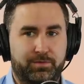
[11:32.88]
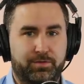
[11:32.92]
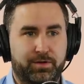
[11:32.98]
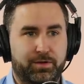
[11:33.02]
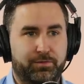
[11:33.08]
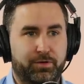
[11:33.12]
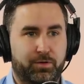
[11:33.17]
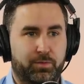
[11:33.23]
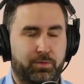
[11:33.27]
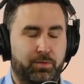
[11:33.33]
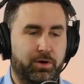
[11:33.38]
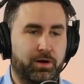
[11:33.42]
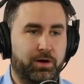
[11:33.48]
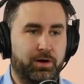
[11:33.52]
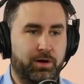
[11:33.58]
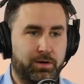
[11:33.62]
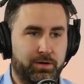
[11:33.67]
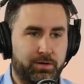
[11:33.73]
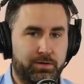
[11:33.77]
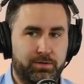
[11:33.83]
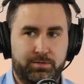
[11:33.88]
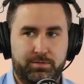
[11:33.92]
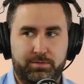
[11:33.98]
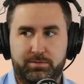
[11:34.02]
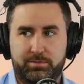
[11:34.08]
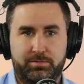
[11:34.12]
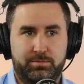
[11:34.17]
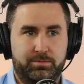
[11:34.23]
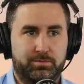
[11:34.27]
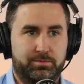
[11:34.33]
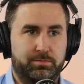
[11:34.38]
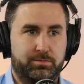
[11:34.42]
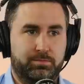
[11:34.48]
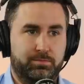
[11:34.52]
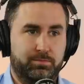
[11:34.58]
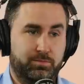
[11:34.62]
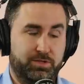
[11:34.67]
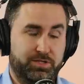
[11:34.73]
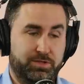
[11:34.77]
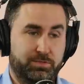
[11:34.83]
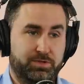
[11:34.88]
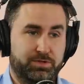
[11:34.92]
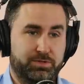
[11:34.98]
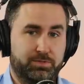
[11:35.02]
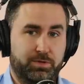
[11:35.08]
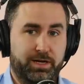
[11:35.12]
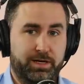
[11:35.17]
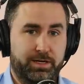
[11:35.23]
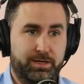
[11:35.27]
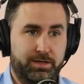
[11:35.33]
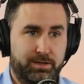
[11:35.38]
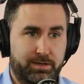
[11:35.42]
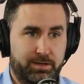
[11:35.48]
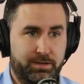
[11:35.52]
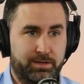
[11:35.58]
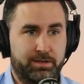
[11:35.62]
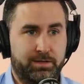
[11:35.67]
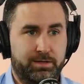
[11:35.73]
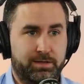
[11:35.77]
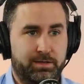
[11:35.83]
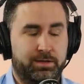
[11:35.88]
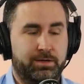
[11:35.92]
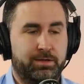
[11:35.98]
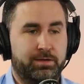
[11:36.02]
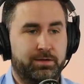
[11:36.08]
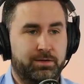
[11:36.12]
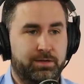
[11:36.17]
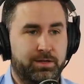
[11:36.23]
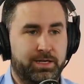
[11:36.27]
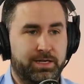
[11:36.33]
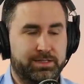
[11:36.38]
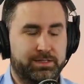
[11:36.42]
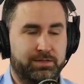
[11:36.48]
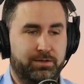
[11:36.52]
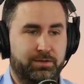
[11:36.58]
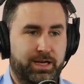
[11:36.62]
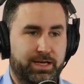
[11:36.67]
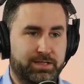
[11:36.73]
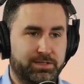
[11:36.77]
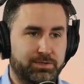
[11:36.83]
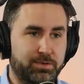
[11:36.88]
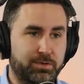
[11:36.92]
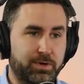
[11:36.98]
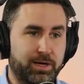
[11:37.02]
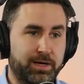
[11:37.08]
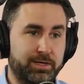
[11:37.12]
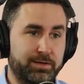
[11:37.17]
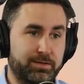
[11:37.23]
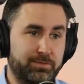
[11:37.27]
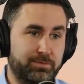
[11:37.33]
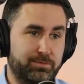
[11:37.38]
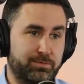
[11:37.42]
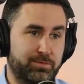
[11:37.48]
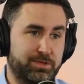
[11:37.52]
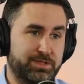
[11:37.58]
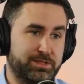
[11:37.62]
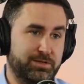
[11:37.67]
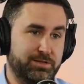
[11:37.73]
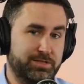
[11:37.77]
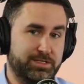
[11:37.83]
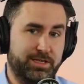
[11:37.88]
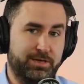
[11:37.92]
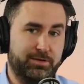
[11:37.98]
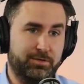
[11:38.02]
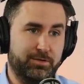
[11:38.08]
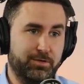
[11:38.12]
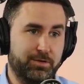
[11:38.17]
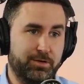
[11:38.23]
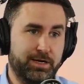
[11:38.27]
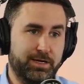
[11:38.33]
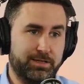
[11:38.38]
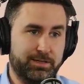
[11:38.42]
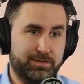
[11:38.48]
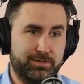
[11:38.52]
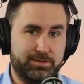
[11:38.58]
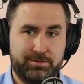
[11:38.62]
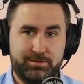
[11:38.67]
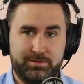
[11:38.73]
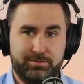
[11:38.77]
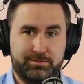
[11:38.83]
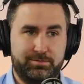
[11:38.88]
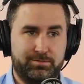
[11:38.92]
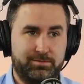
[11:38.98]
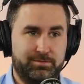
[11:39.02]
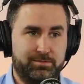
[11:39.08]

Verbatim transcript: Even if it were, uh-huh. which one's right? Is the last one right? Was their scale correct?